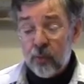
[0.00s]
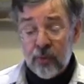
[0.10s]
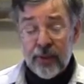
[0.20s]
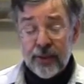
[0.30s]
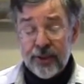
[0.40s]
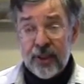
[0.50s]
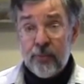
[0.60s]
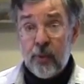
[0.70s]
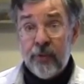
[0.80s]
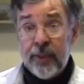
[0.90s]
we're going to
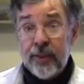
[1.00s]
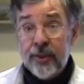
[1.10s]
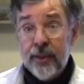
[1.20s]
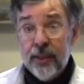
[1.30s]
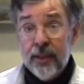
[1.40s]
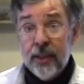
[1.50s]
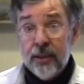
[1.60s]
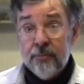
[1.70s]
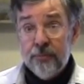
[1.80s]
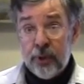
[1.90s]
skim over these
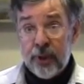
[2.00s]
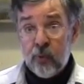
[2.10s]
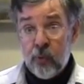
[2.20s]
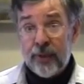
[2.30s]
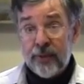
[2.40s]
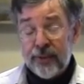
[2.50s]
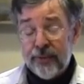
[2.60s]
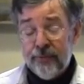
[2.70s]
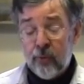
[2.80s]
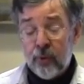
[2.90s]
pretty quickly
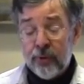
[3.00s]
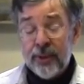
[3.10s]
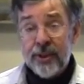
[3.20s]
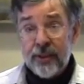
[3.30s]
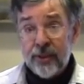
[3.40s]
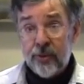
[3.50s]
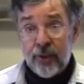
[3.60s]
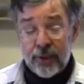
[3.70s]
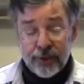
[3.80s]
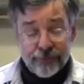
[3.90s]
for this
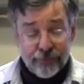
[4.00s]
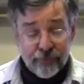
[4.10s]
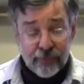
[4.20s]
introduction.